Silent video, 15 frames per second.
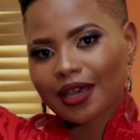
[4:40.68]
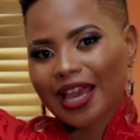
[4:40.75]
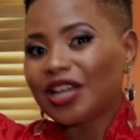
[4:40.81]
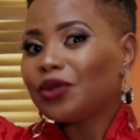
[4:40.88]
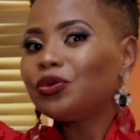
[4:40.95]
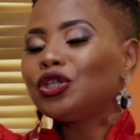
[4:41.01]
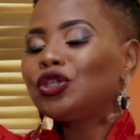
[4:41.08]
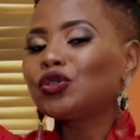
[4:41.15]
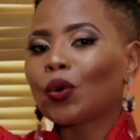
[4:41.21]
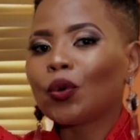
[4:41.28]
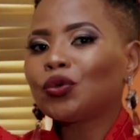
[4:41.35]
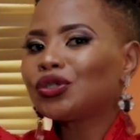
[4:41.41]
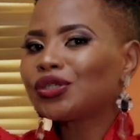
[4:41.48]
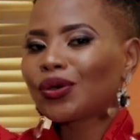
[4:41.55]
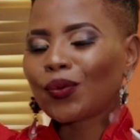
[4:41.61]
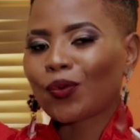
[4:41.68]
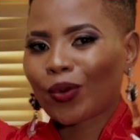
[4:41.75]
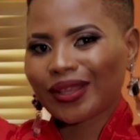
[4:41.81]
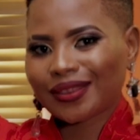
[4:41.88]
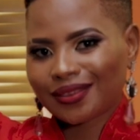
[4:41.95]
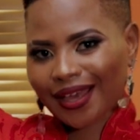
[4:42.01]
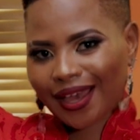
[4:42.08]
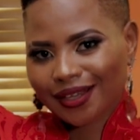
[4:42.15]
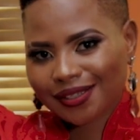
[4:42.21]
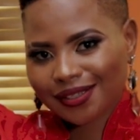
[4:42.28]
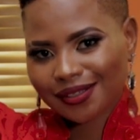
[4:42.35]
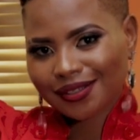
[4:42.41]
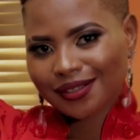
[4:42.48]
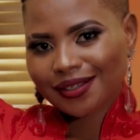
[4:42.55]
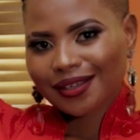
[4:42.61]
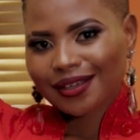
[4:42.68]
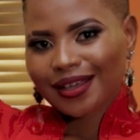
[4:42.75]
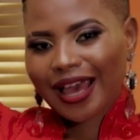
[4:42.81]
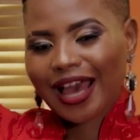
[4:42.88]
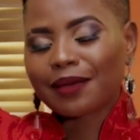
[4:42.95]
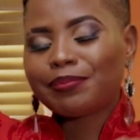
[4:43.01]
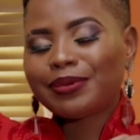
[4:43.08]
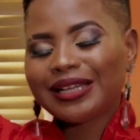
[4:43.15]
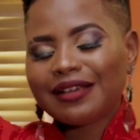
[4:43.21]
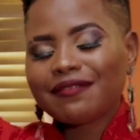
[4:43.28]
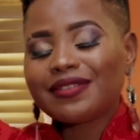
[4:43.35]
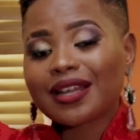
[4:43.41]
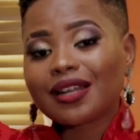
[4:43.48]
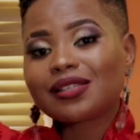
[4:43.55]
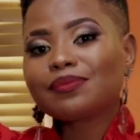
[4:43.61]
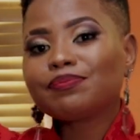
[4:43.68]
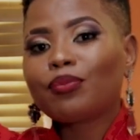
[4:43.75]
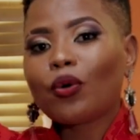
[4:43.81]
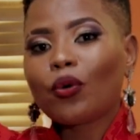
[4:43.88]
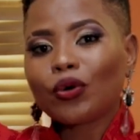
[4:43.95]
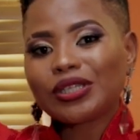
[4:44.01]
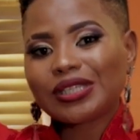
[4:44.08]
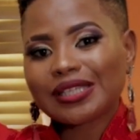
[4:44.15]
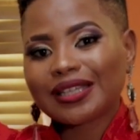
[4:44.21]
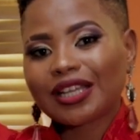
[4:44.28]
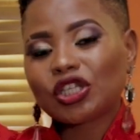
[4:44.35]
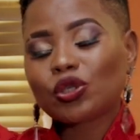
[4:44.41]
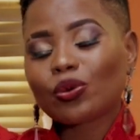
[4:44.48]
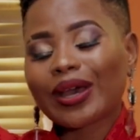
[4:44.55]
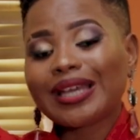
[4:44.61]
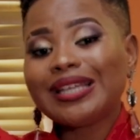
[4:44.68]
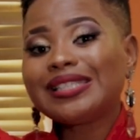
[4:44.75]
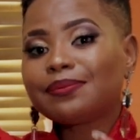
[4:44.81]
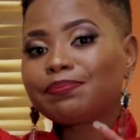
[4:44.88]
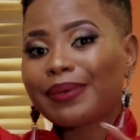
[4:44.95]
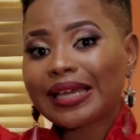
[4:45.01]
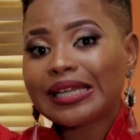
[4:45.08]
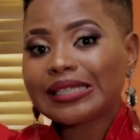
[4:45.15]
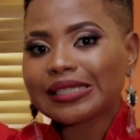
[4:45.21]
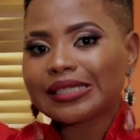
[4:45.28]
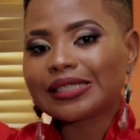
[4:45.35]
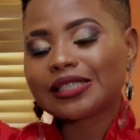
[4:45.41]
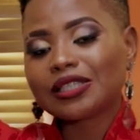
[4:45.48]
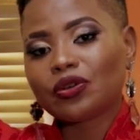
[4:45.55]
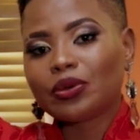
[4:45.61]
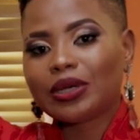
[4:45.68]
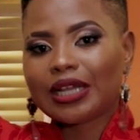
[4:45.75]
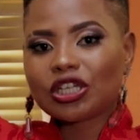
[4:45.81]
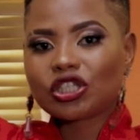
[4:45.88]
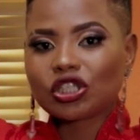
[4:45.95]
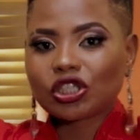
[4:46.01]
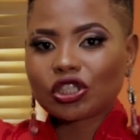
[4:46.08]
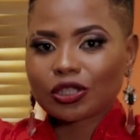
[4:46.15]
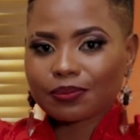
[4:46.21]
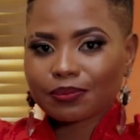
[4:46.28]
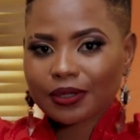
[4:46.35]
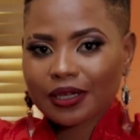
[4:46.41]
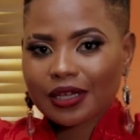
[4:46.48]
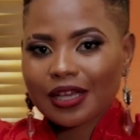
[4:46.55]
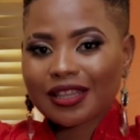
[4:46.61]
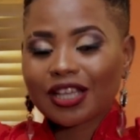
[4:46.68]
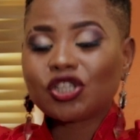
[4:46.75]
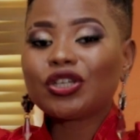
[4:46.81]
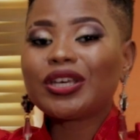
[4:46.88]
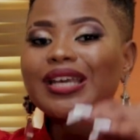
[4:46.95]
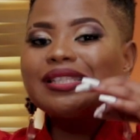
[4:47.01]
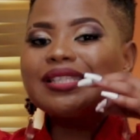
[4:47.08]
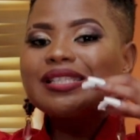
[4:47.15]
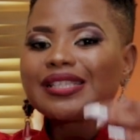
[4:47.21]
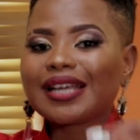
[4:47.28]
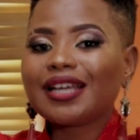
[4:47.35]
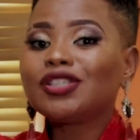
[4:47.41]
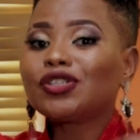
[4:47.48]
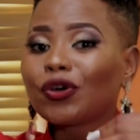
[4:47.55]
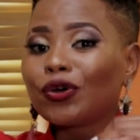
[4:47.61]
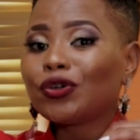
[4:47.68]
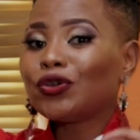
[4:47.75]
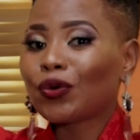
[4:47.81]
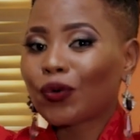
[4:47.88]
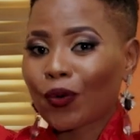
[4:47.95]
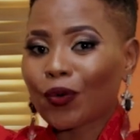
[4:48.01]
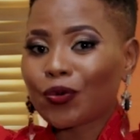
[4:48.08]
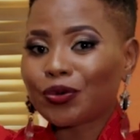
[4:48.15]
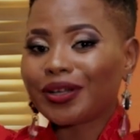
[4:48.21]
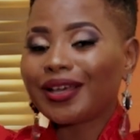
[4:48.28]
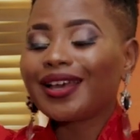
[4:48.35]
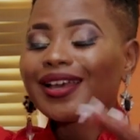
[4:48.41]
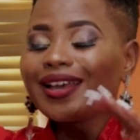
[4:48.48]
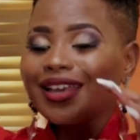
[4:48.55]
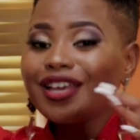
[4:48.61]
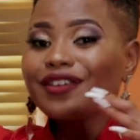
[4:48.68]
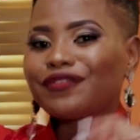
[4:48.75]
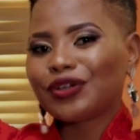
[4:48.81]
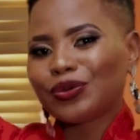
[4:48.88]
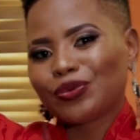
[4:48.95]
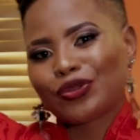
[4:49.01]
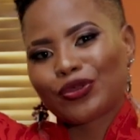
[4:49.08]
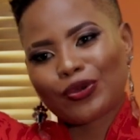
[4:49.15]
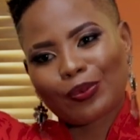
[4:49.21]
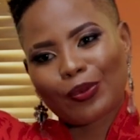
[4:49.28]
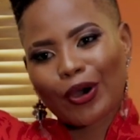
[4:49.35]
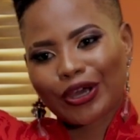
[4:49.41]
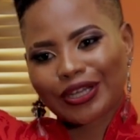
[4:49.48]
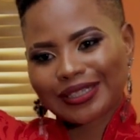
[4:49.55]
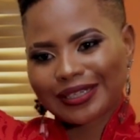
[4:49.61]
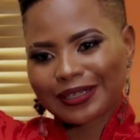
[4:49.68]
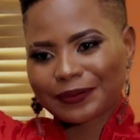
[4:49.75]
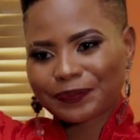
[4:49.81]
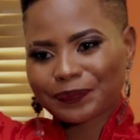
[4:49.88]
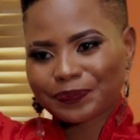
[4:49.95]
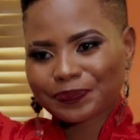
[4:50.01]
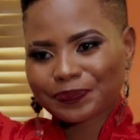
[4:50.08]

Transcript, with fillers: And we don't want that. I believe that it's important that you are independent in a relationship, that you can stand on your own, even with your partner.